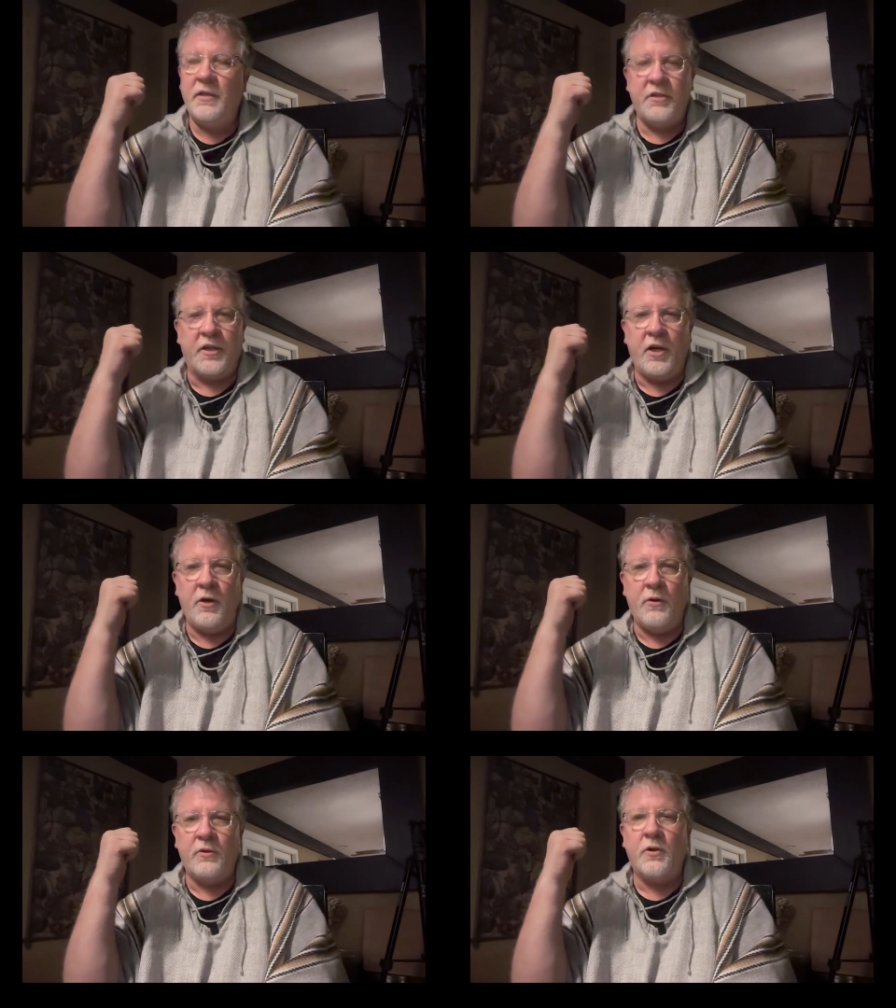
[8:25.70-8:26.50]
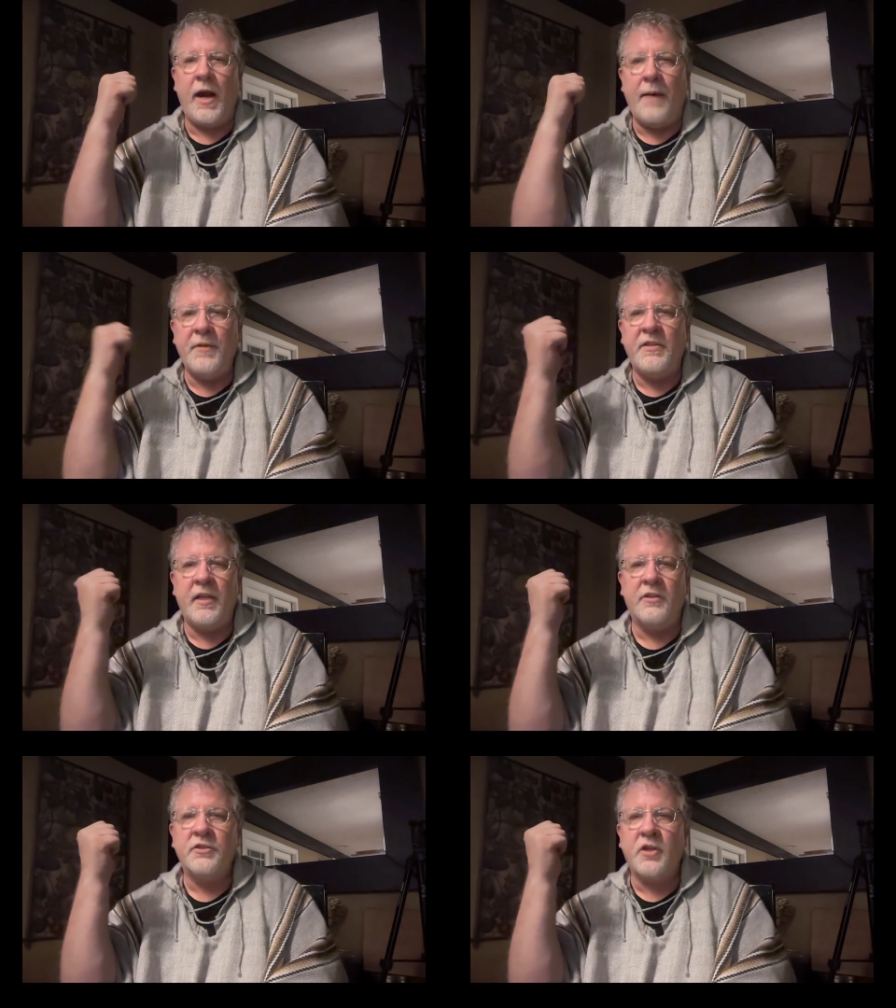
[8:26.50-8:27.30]
to go grab the
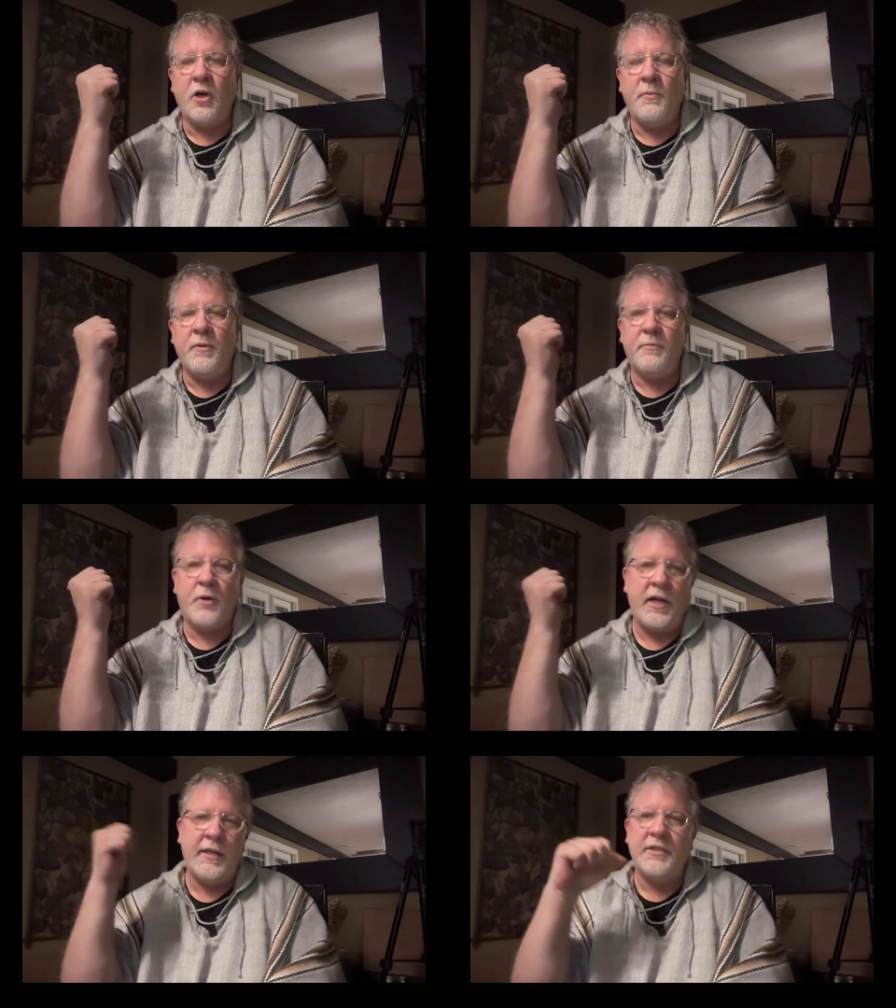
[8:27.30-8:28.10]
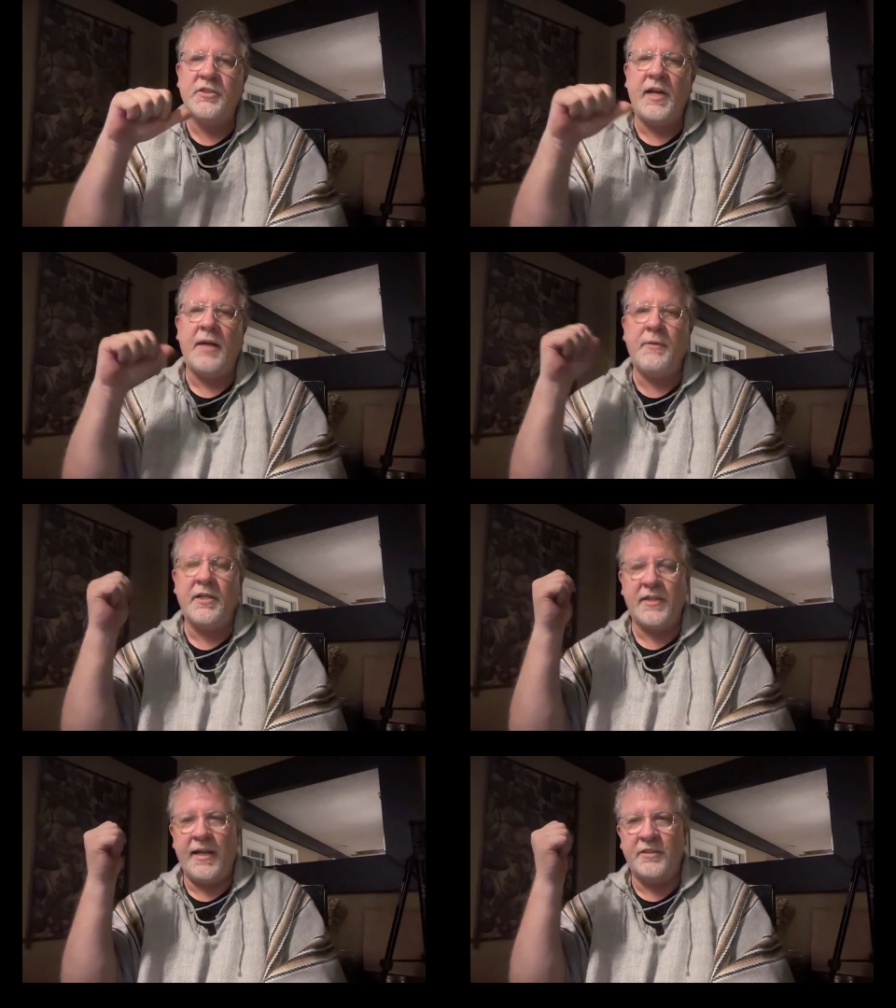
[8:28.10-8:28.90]
telescope and bring it inside
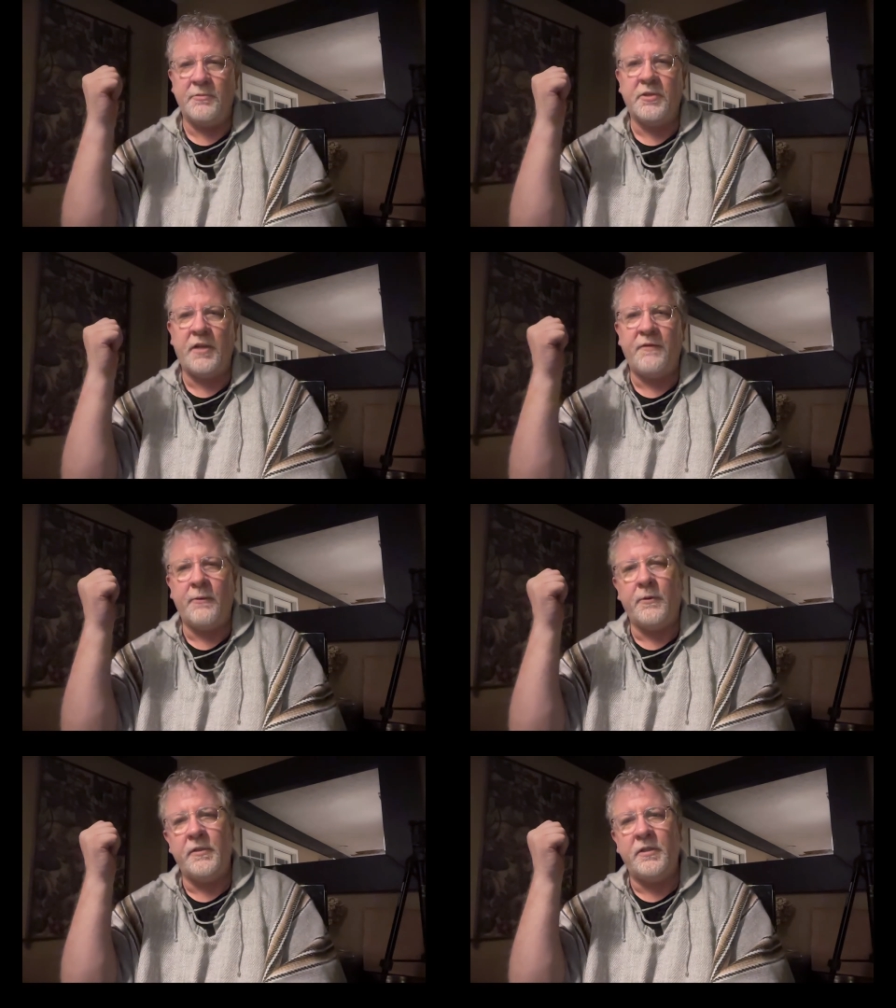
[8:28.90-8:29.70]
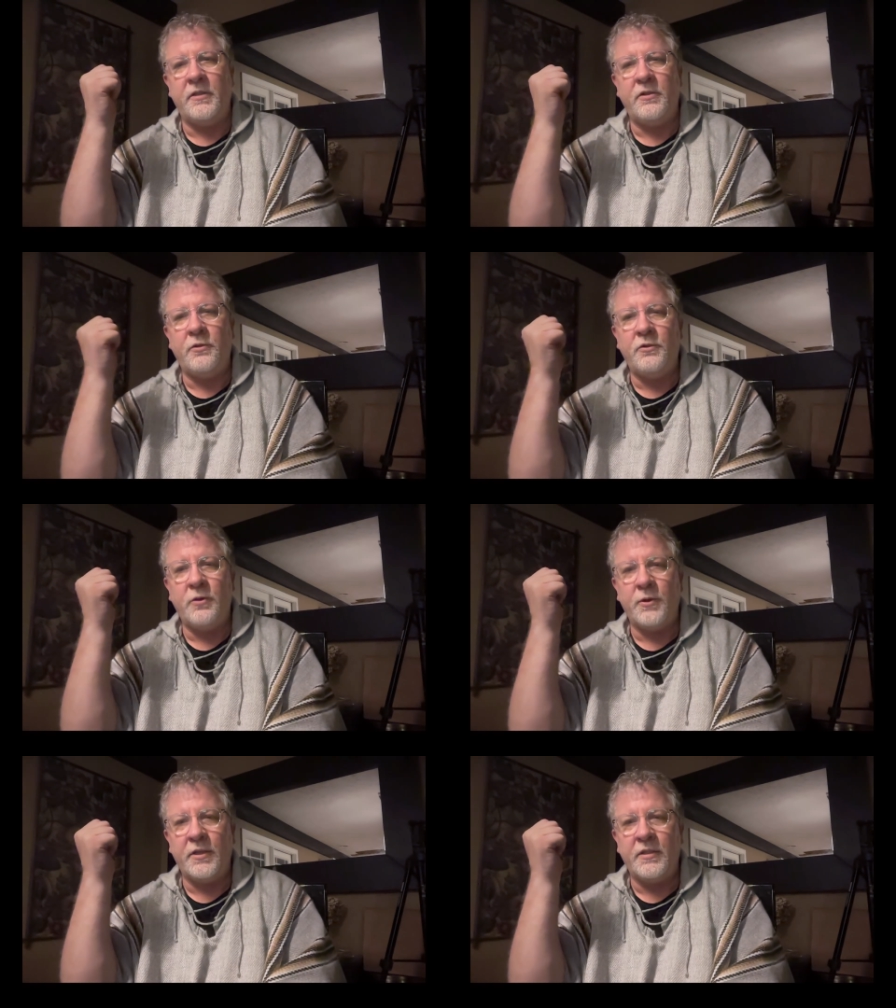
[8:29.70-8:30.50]
because I had some stuff I wanted to do
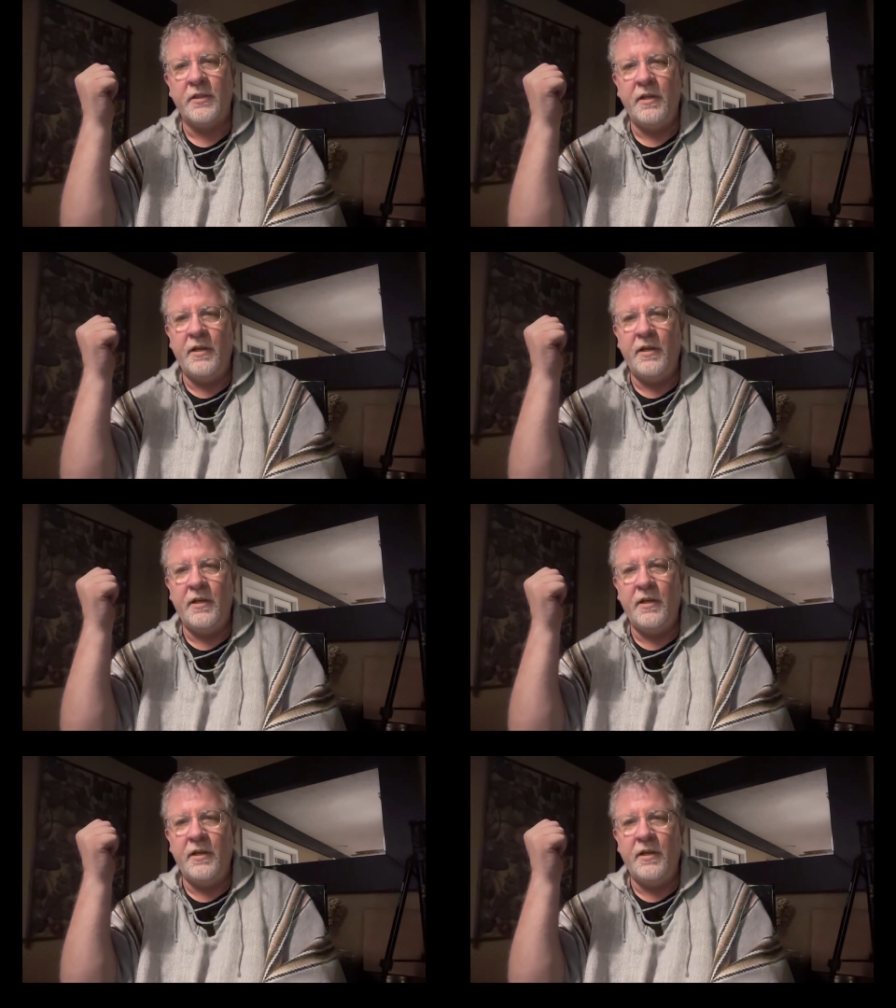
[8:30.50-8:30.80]
to it.